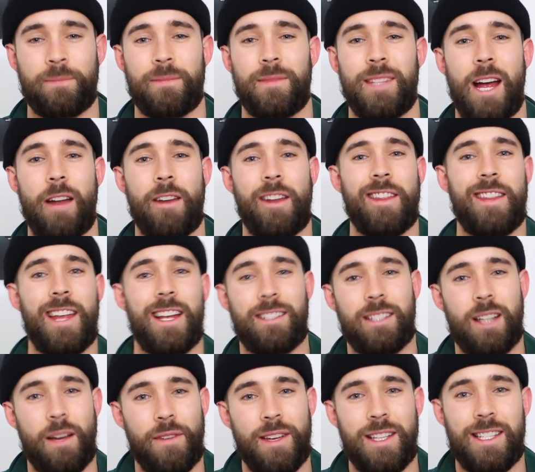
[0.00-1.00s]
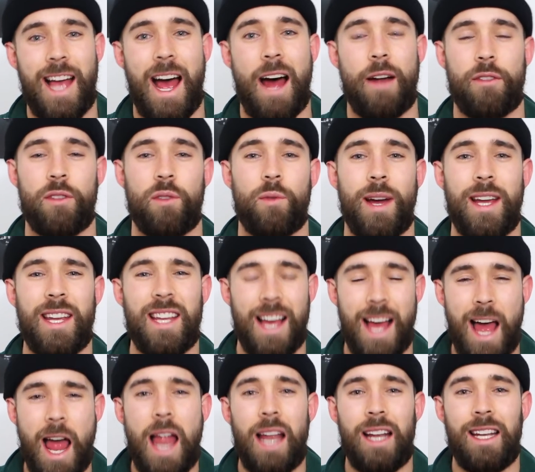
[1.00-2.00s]
Now that that stuff is out of the way,
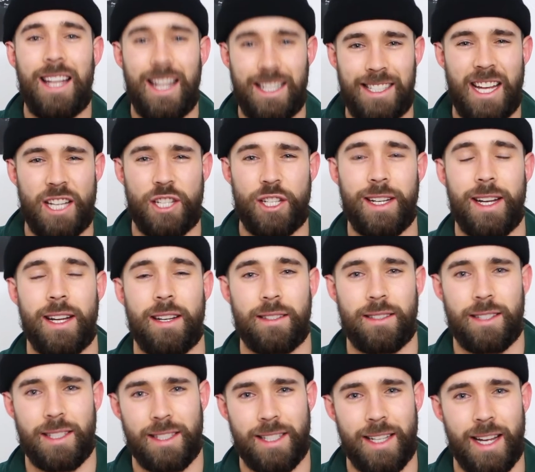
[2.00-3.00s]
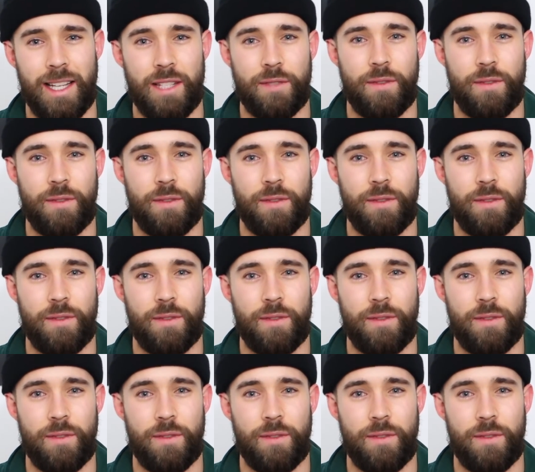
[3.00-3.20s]
let's actually get into today's